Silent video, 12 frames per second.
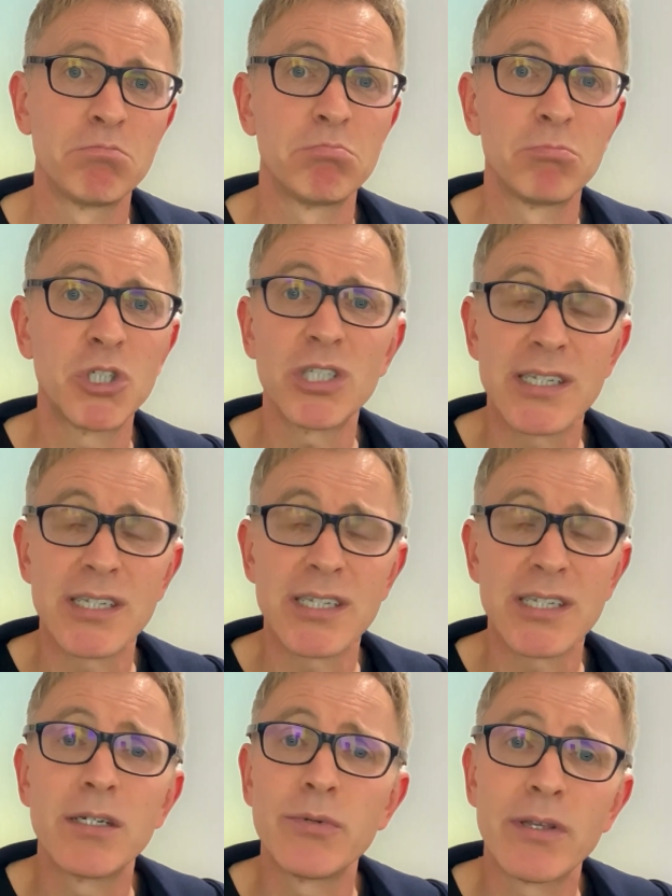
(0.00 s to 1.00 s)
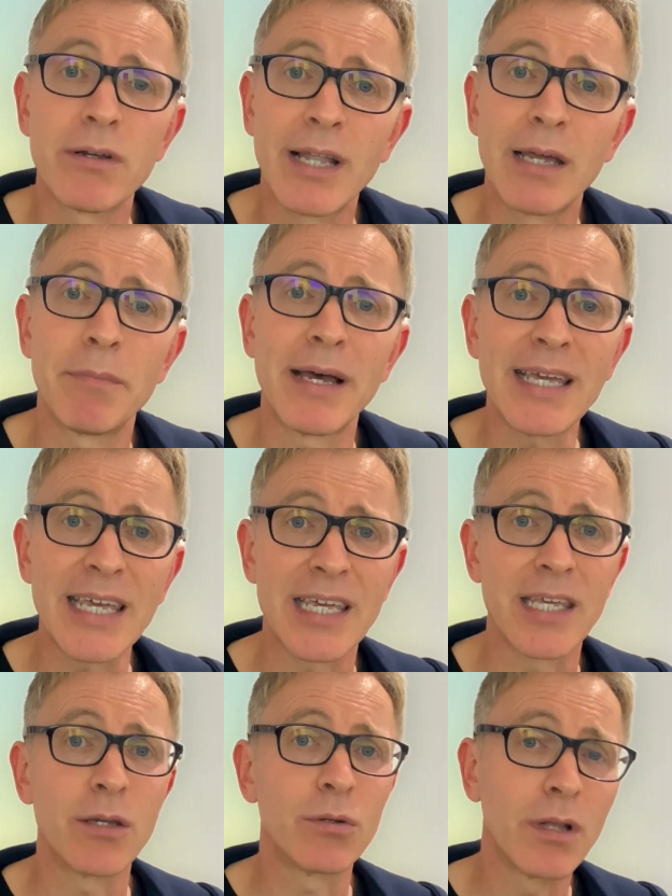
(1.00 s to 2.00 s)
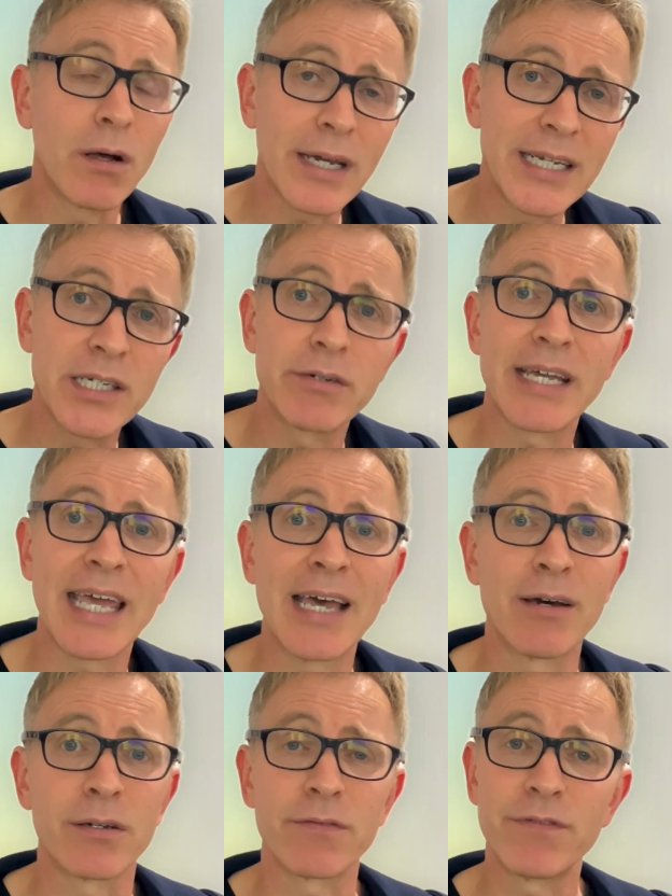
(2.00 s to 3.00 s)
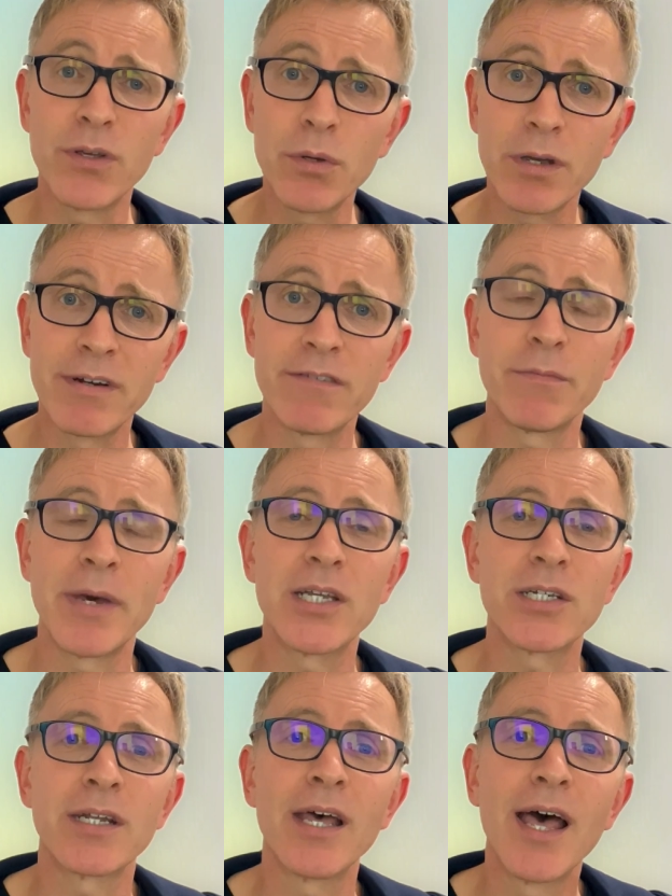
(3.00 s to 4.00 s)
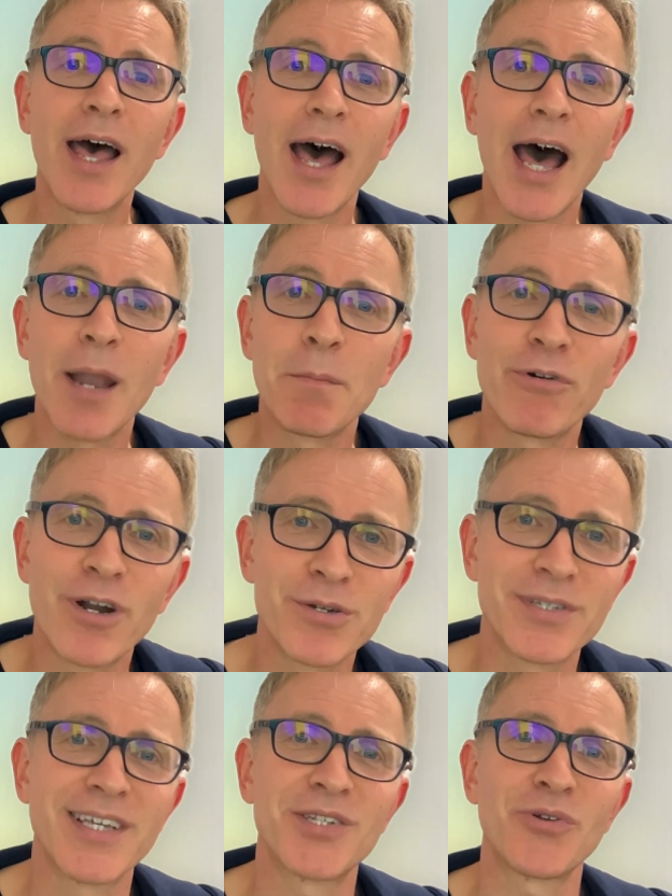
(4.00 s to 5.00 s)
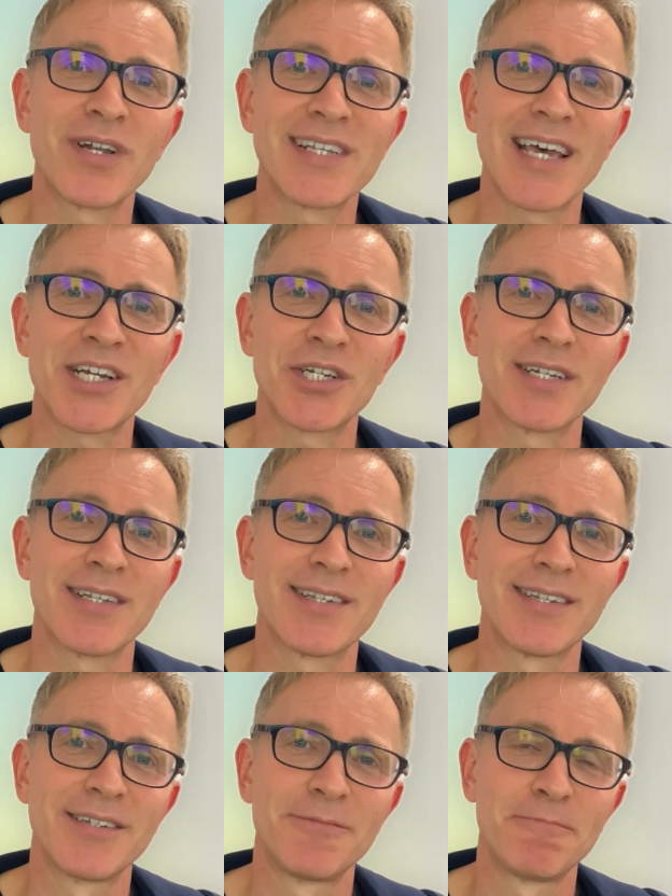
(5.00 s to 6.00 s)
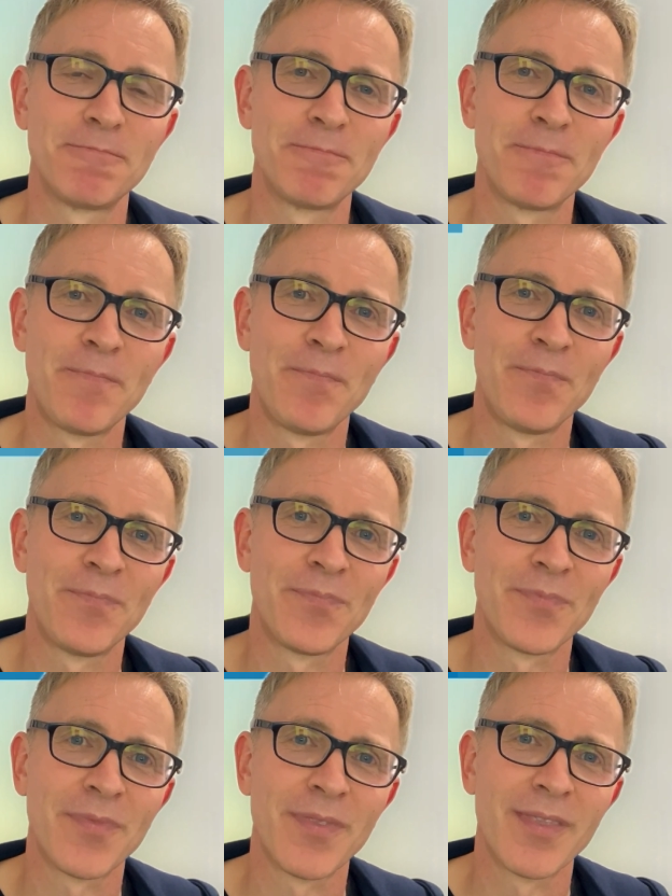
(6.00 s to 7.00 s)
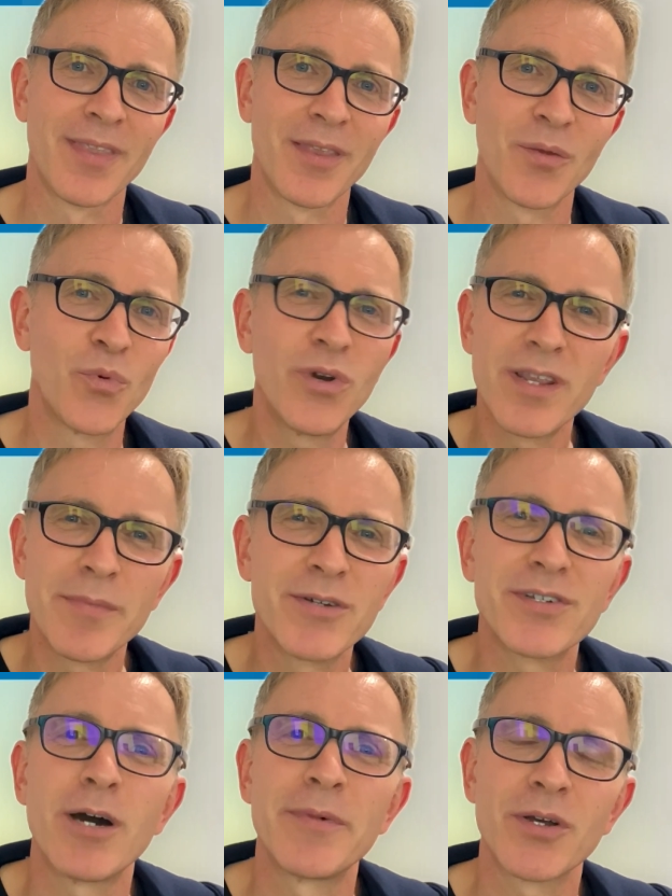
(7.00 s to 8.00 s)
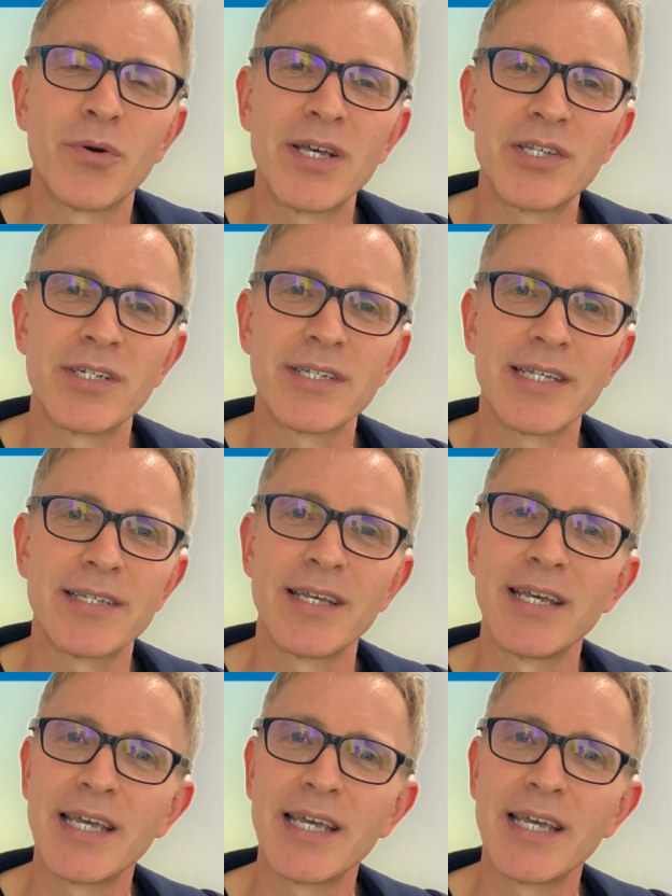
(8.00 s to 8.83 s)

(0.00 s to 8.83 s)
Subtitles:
Just as you do with online banking, you log into your account, view your information, and process transactions. One of the most common questions is